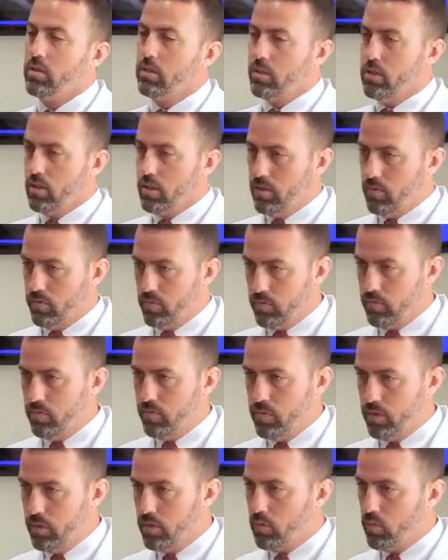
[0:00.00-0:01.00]

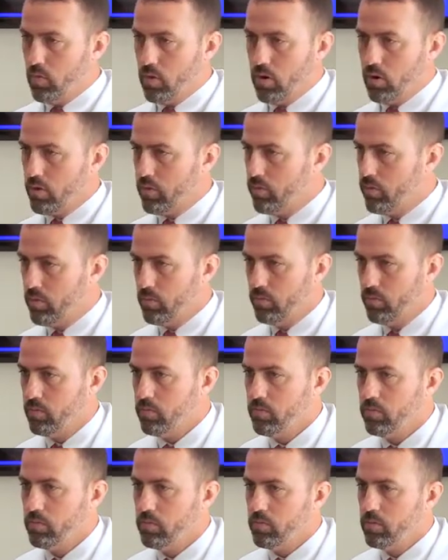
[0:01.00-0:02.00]
that's worked from
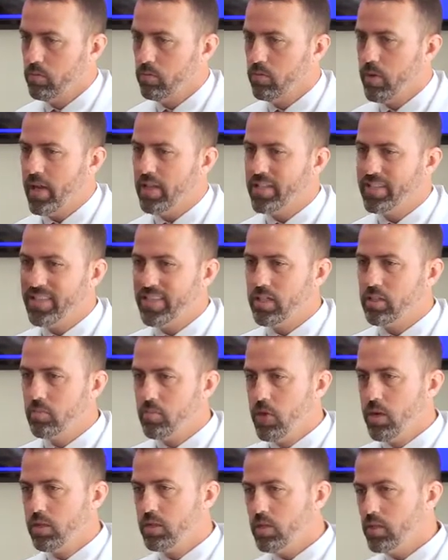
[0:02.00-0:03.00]
about 6
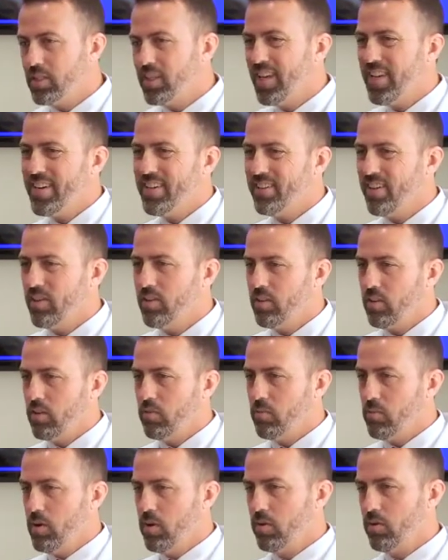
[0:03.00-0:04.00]
months. The studies say
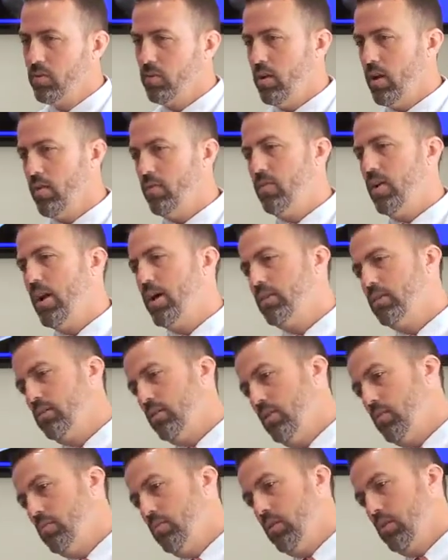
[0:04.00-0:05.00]
6 months. I've got
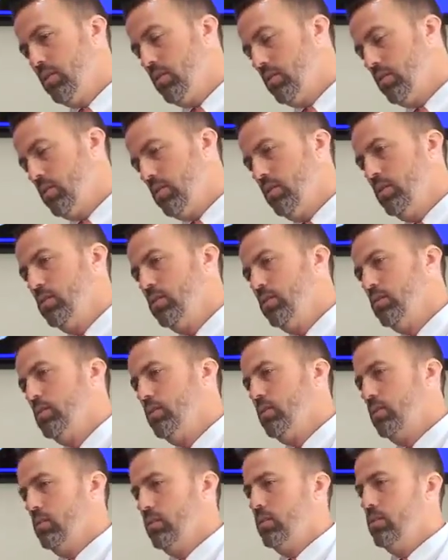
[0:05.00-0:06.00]
some that are
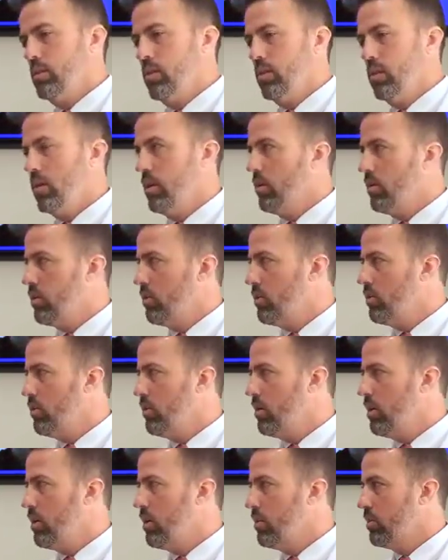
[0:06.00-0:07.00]
a year to 2
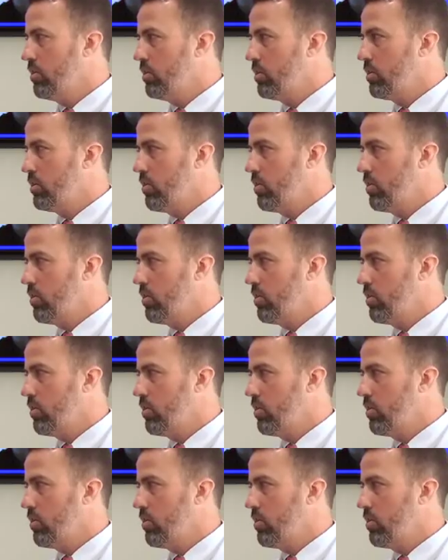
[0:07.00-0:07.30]
years. It's